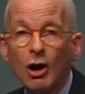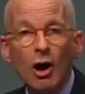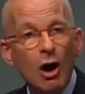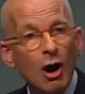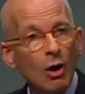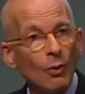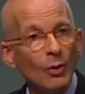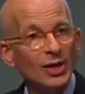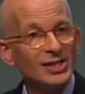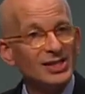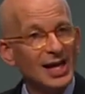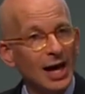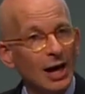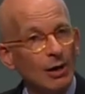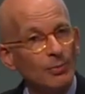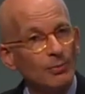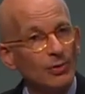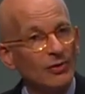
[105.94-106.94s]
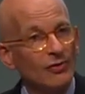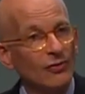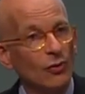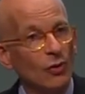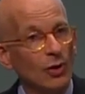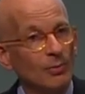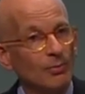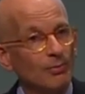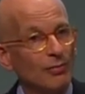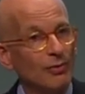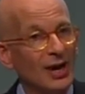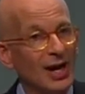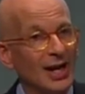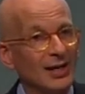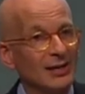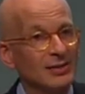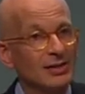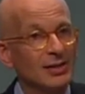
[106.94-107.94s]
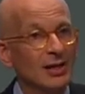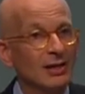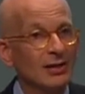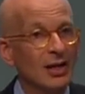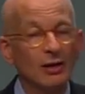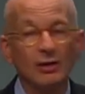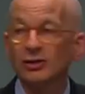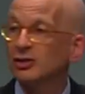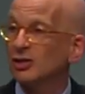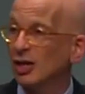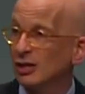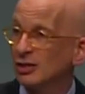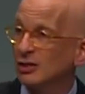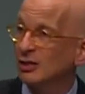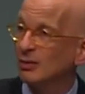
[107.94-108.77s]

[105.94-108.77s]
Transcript: always outperform brands that are just